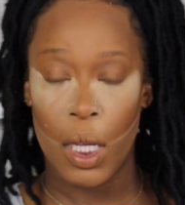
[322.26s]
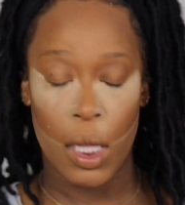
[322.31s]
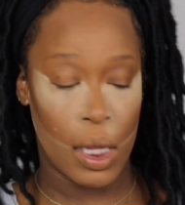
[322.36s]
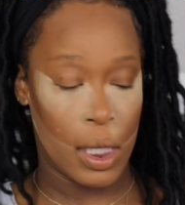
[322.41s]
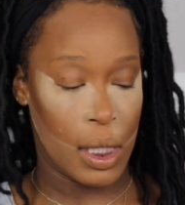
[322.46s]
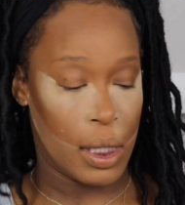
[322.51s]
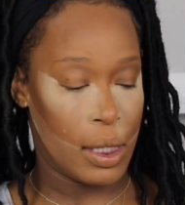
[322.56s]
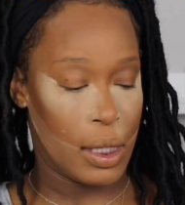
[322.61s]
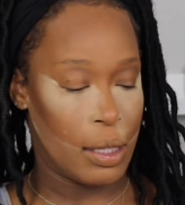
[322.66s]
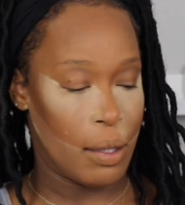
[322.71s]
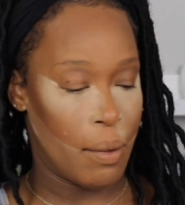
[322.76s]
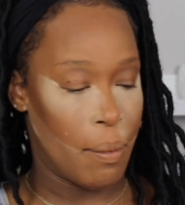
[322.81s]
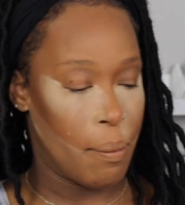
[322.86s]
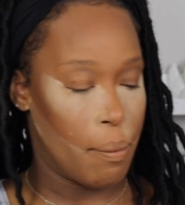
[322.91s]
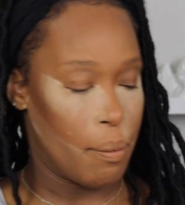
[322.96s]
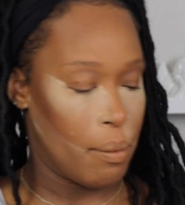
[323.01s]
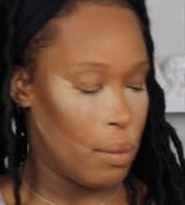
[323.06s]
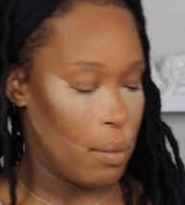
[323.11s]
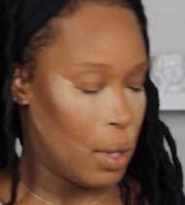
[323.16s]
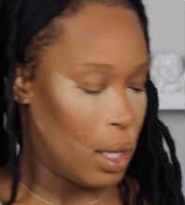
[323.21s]
this,
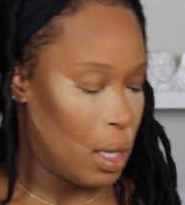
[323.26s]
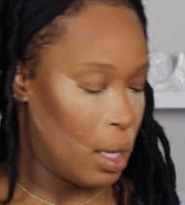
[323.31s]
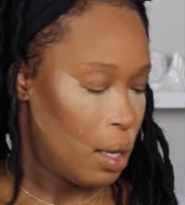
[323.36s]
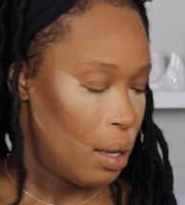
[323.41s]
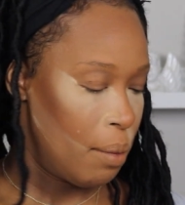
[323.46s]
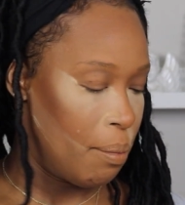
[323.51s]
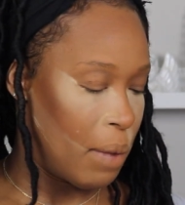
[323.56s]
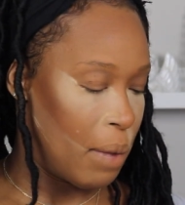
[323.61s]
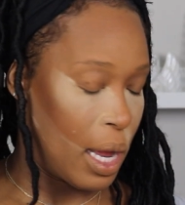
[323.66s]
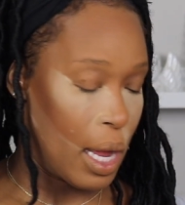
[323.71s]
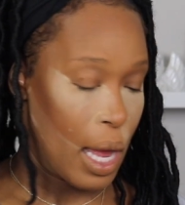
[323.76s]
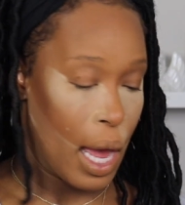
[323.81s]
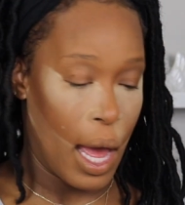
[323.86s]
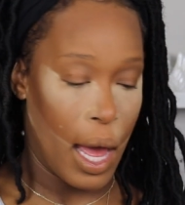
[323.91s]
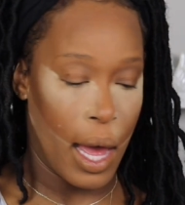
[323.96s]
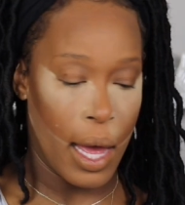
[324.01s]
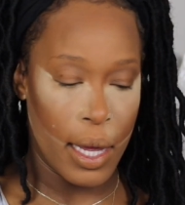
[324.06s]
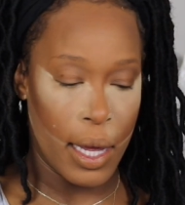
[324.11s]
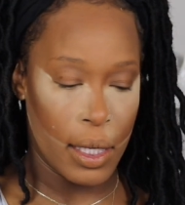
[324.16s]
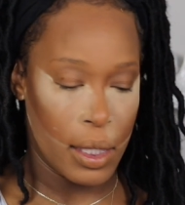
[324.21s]
my
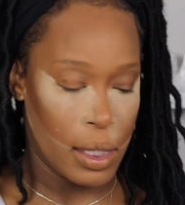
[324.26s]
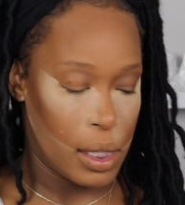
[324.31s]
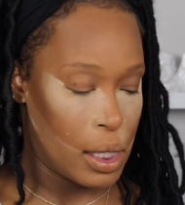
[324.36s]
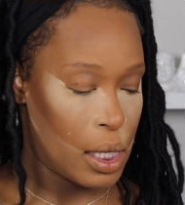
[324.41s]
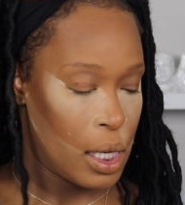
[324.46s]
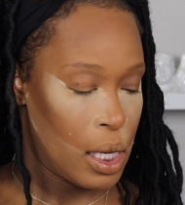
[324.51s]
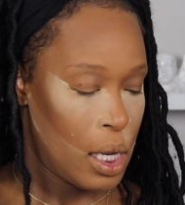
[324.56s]
eyes.